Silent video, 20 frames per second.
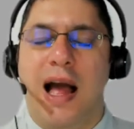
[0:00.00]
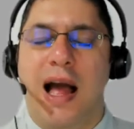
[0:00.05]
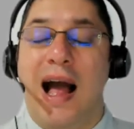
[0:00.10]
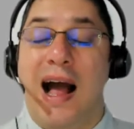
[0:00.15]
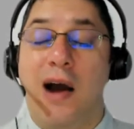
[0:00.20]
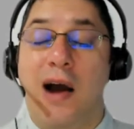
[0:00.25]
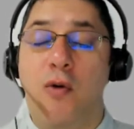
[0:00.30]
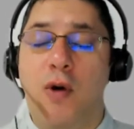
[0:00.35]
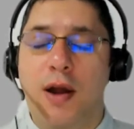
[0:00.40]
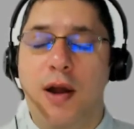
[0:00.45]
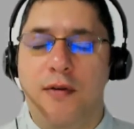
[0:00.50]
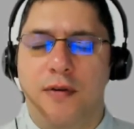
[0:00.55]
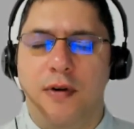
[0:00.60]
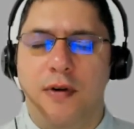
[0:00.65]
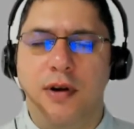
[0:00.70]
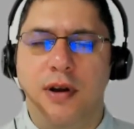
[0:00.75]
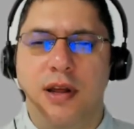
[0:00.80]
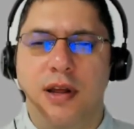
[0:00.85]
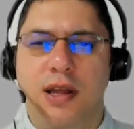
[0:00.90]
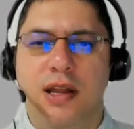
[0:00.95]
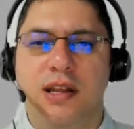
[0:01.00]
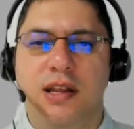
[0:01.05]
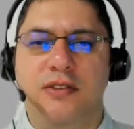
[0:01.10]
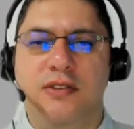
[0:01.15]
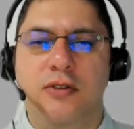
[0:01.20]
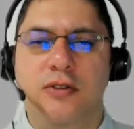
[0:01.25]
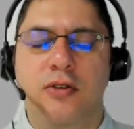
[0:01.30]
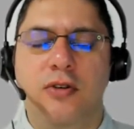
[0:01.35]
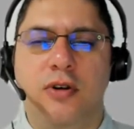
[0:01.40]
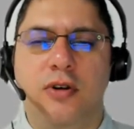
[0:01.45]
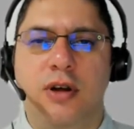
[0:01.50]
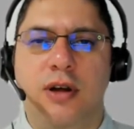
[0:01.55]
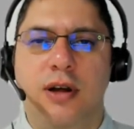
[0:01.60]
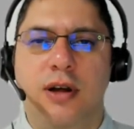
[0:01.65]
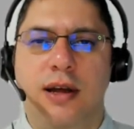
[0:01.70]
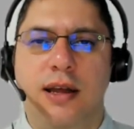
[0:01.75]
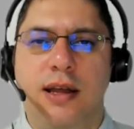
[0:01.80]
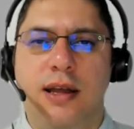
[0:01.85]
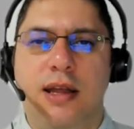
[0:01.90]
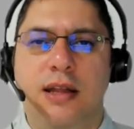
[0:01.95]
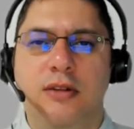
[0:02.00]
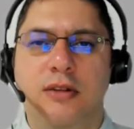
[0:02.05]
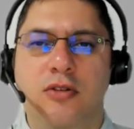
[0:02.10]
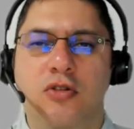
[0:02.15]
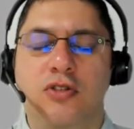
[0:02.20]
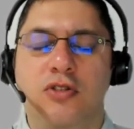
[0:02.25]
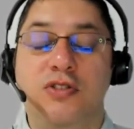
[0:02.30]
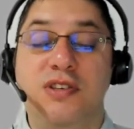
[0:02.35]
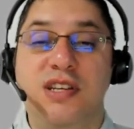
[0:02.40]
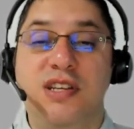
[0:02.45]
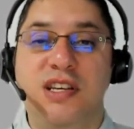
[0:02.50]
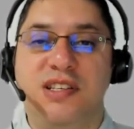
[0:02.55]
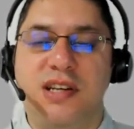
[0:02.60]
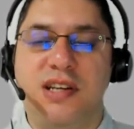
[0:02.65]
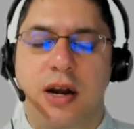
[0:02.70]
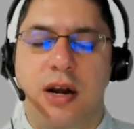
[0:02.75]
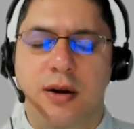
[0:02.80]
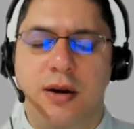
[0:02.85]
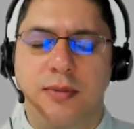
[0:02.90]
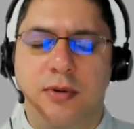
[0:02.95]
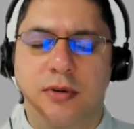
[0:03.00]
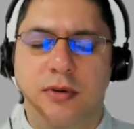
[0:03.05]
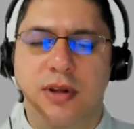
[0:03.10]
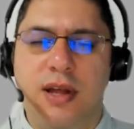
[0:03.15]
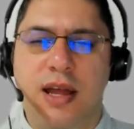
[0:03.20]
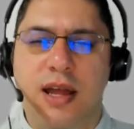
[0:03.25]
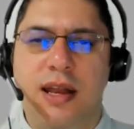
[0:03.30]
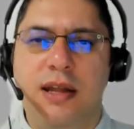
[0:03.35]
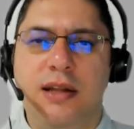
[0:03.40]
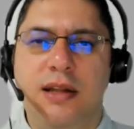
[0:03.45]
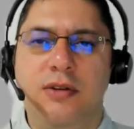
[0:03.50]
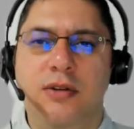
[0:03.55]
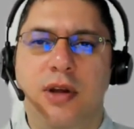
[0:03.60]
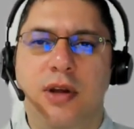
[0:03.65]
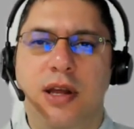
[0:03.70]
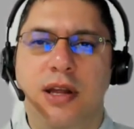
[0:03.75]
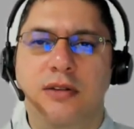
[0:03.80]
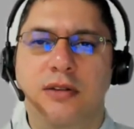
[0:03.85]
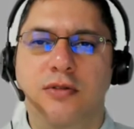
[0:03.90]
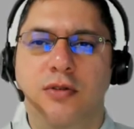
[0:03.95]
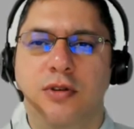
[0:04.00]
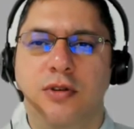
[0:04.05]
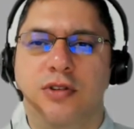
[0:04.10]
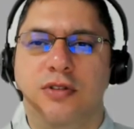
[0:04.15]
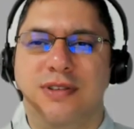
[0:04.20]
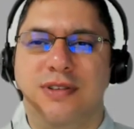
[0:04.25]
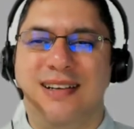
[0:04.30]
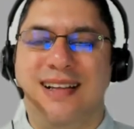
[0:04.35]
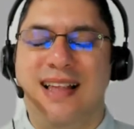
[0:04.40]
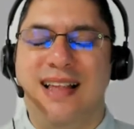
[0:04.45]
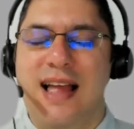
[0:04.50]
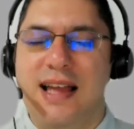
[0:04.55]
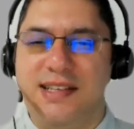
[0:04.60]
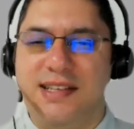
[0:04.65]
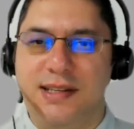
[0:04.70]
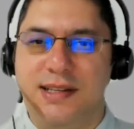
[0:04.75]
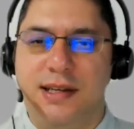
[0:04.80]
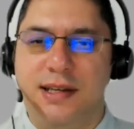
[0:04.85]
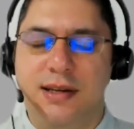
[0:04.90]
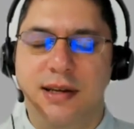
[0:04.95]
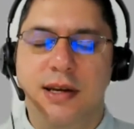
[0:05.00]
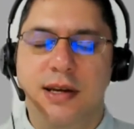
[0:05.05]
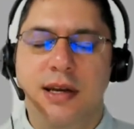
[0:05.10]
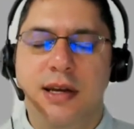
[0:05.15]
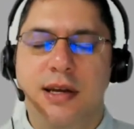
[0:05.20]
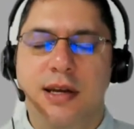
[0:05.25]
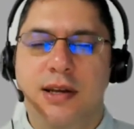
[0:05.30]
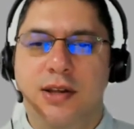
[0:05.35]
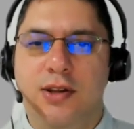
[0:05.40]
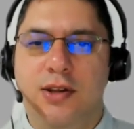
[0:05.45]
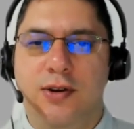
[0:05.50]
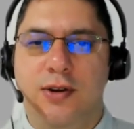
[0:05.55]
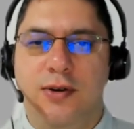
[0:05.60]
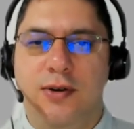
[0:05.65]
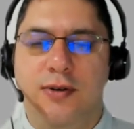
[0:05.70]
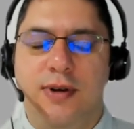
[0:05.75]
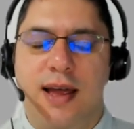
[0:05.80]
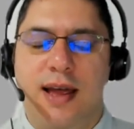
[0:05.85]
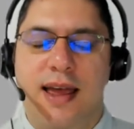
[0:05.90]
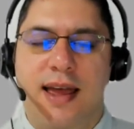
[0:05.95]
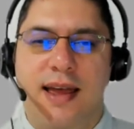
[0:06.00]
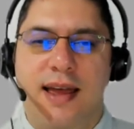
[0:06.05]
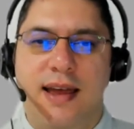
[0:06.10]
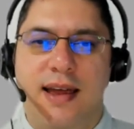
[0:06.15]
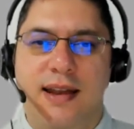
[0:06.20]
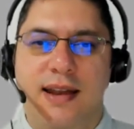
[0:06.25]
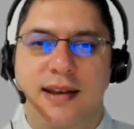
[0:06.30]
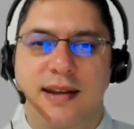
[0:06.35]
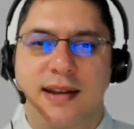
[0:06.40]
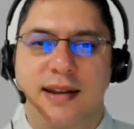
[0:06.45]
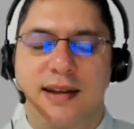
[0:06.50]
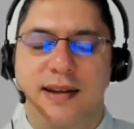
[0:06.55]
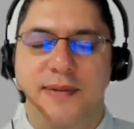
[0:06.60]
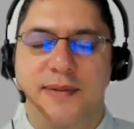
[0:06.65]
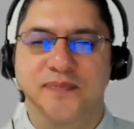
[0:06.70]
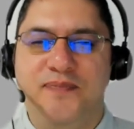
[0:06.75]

However, it is look it looks desirable and it it looks classy you know, and uh,